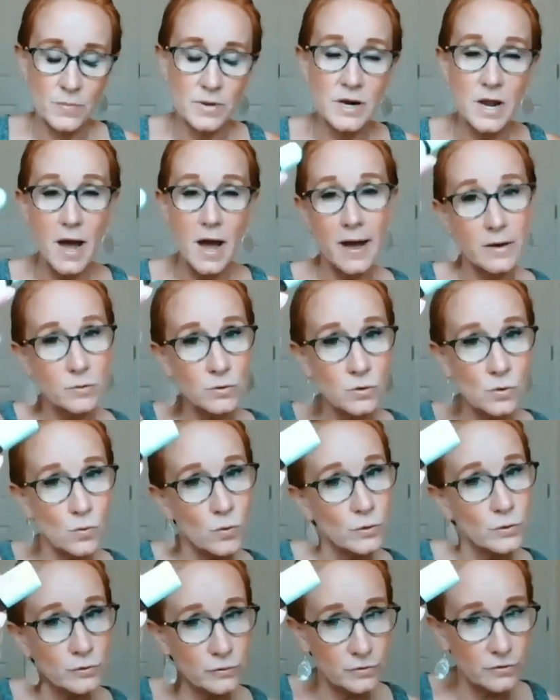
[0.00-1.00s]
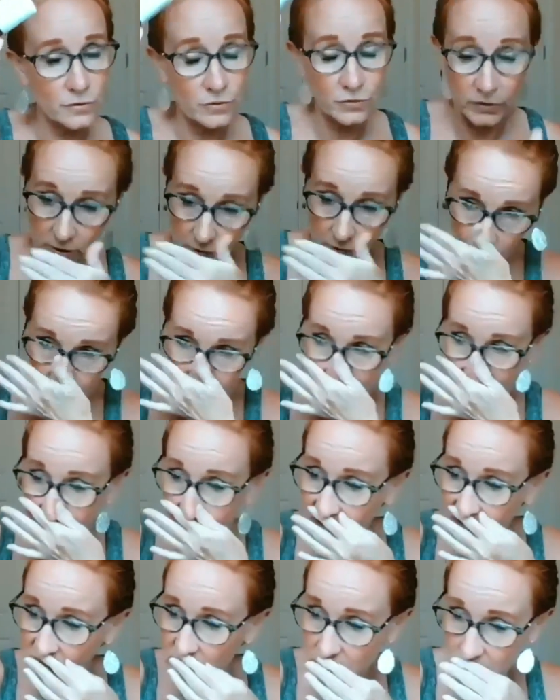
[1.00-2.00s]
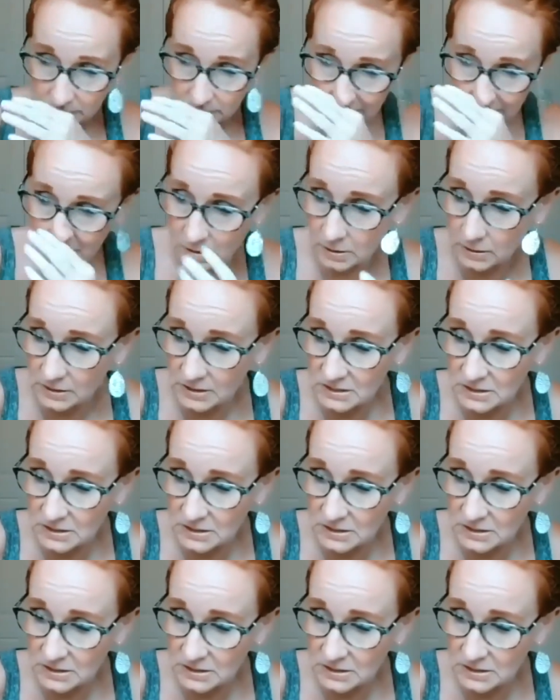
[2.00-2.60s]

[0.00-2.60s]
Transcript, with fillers: But I would order the Thinker blend, okay?